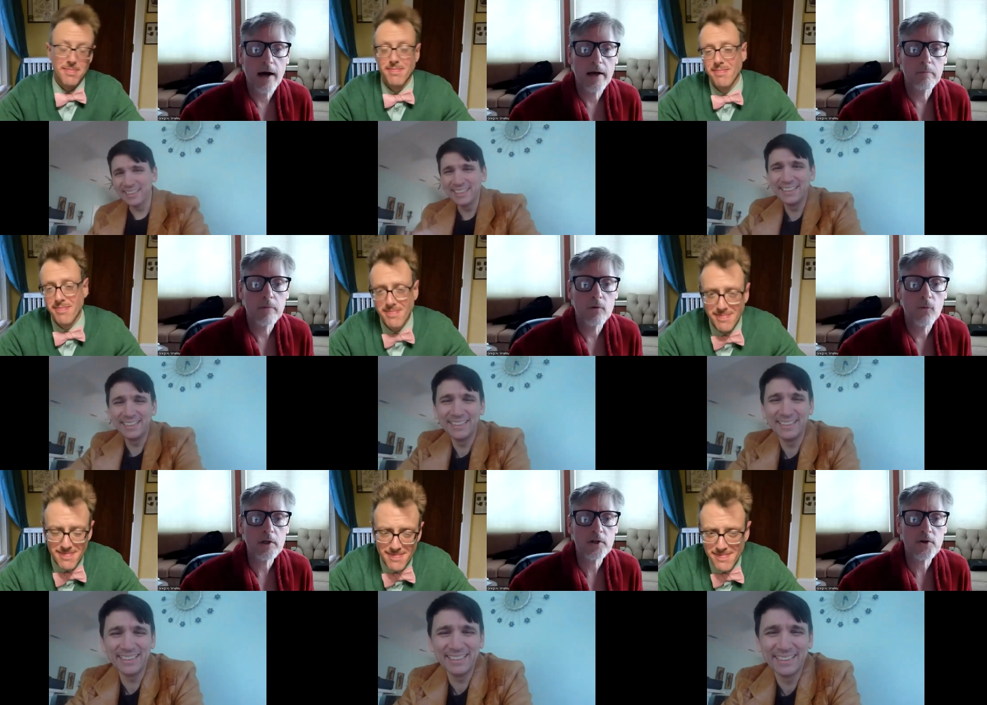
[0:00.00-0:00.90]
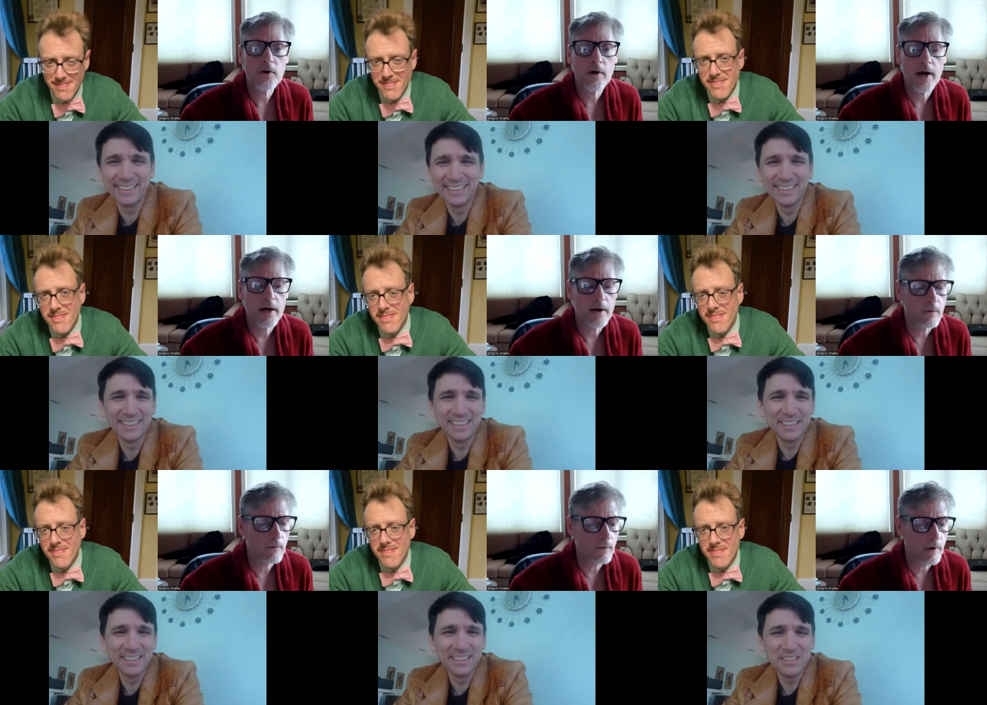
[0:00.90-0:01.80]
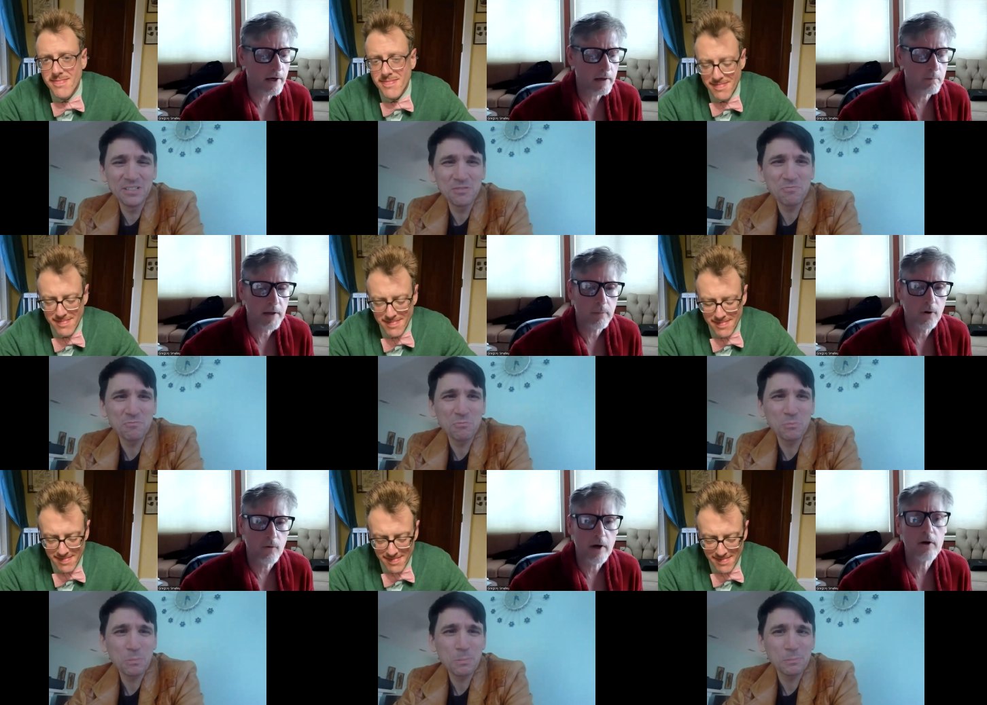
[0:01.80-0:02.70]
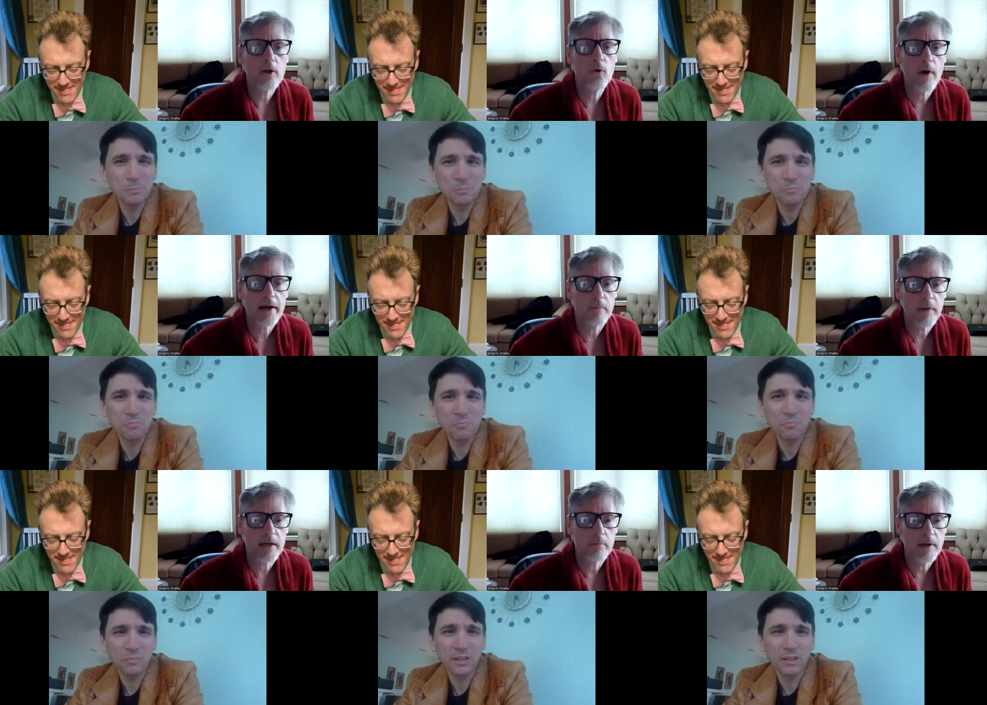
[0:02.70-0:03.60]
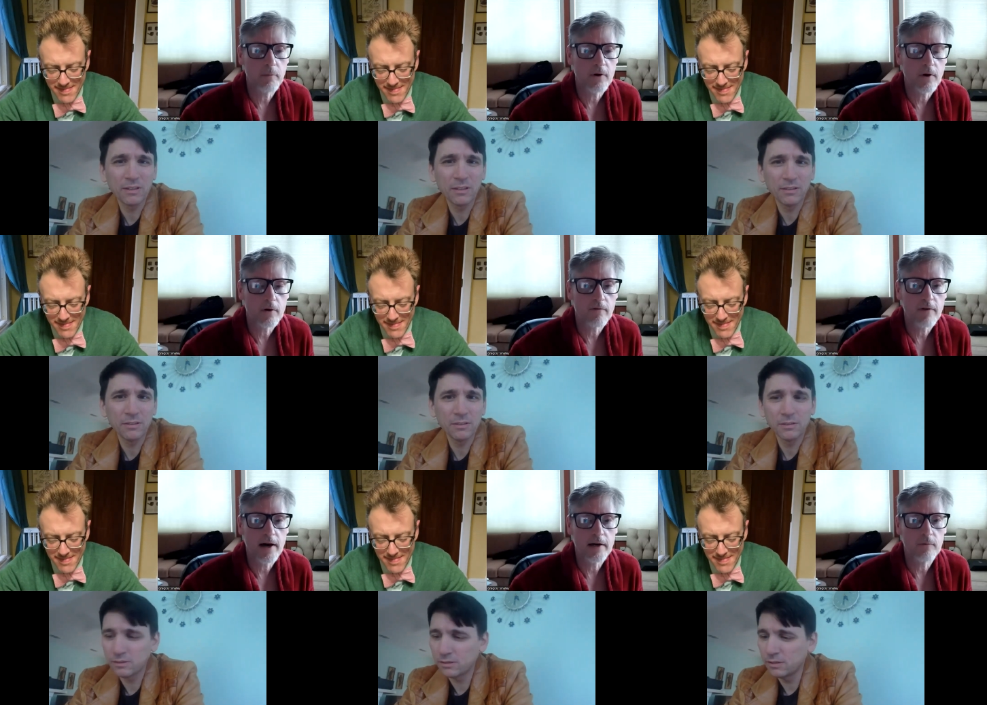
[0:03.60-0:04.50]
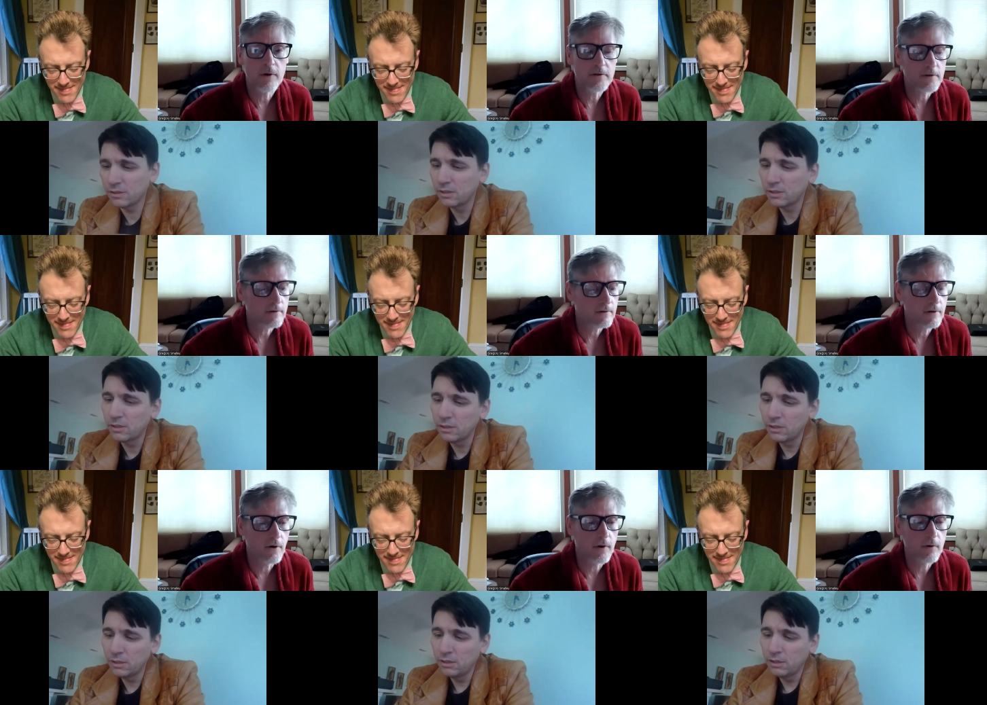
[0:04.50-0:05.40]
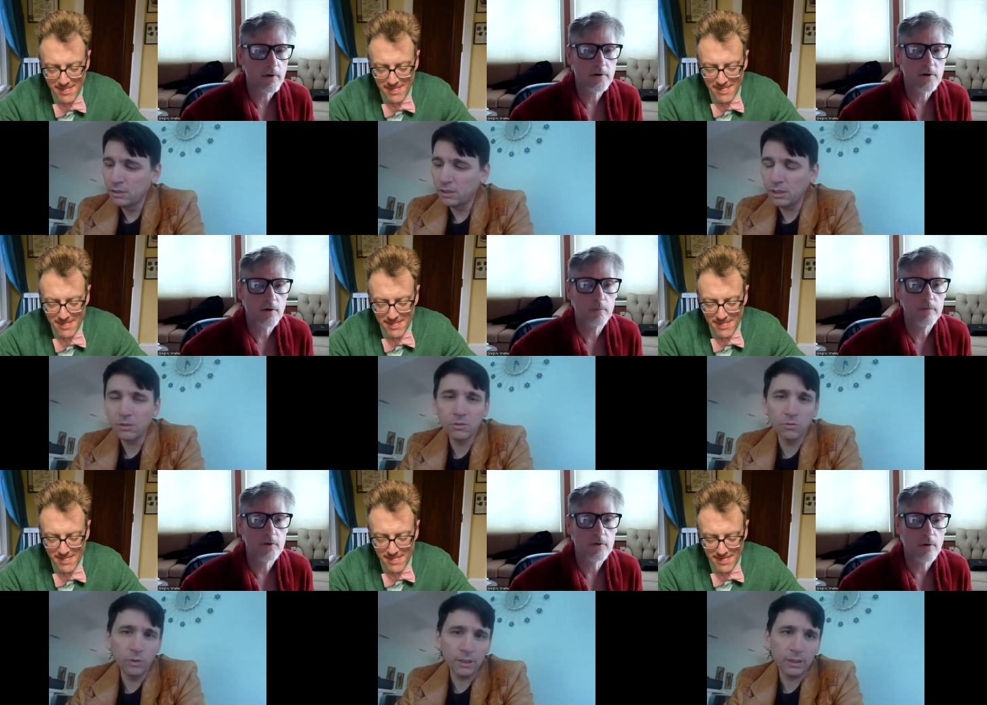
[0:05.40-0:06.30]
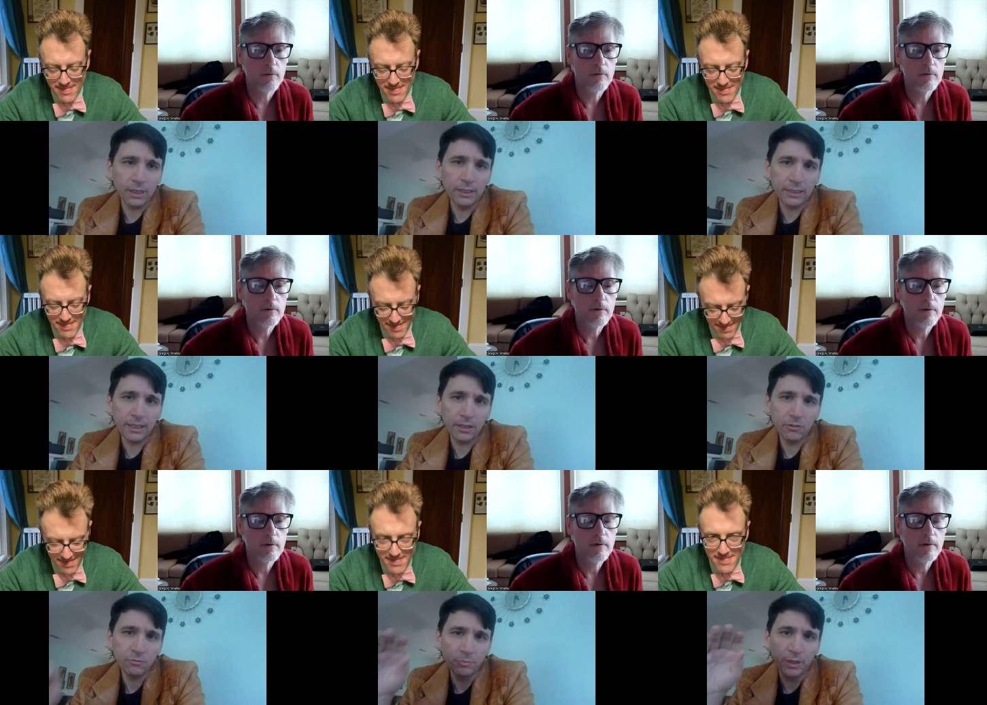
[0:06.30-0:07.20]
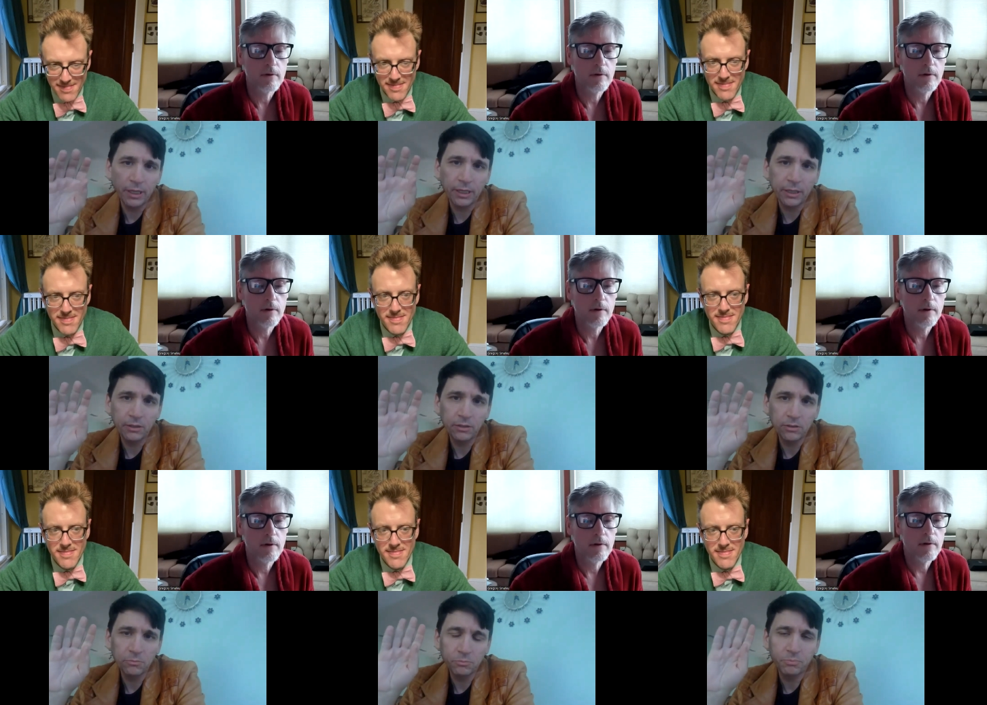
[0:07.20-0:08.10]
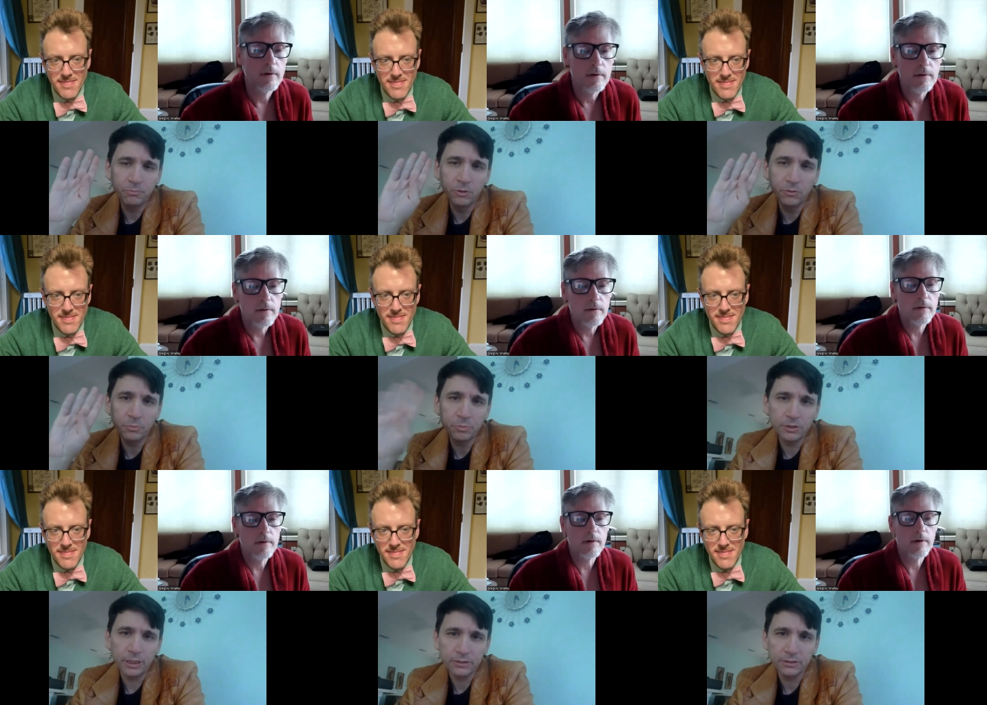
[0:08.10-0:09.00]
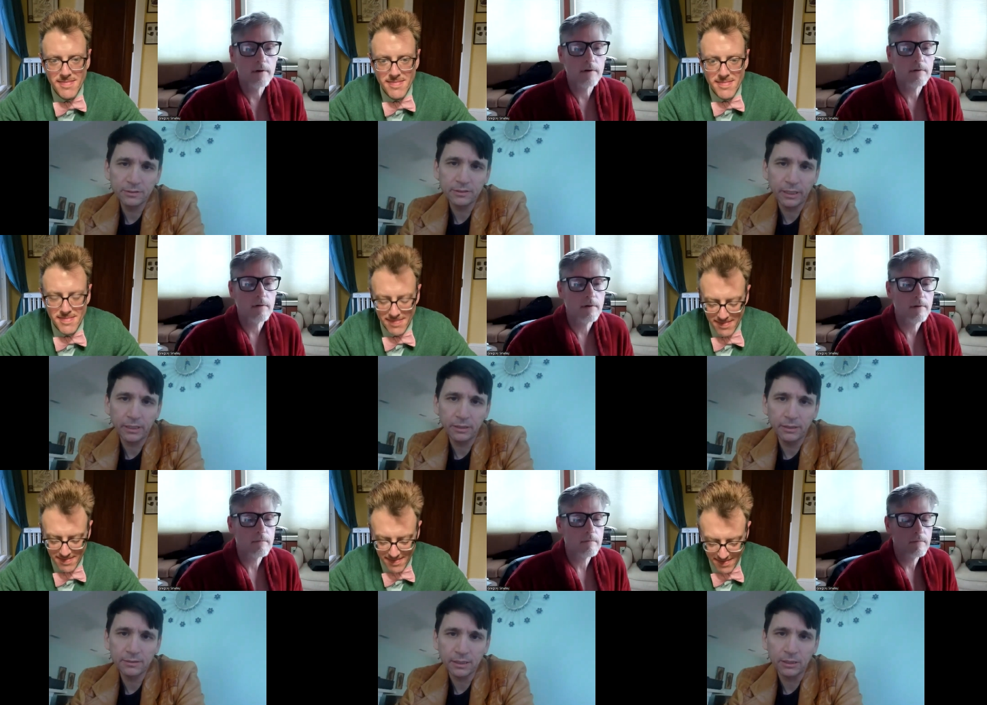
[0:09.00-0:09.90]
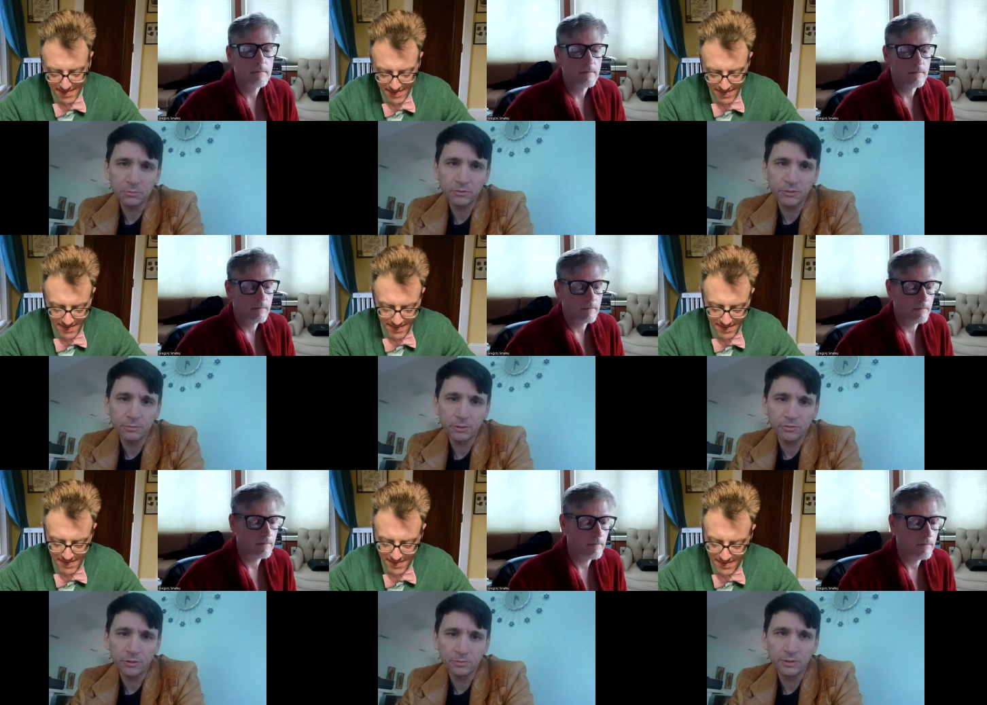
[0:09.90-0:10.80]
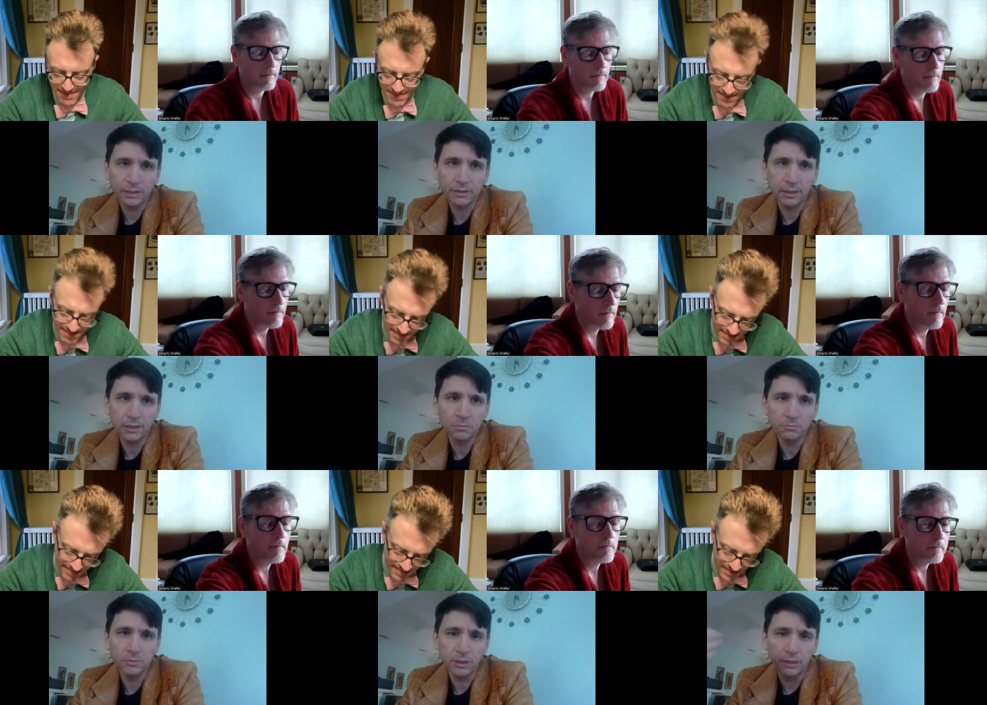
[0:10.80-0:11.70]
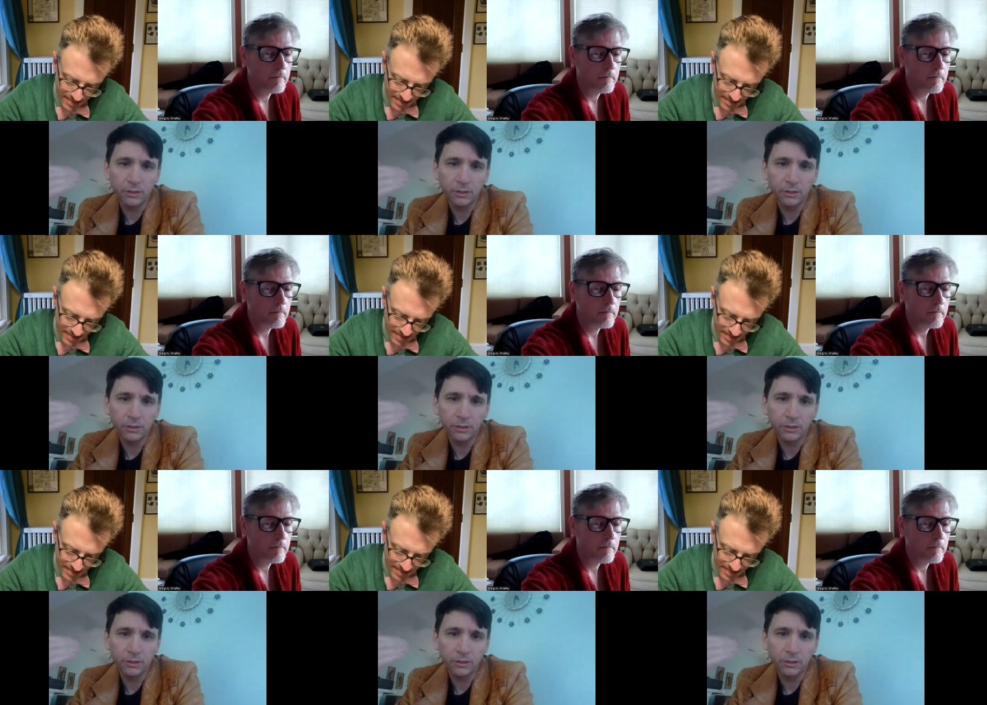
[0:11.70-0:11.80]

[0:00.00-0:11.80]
Speaker 1: um, what's your uh, where can people where do you recommend people go to find what's going with? Oh,
Speaker 2: well, I have my movie production site. It's cosmicfamilyfilms.com. I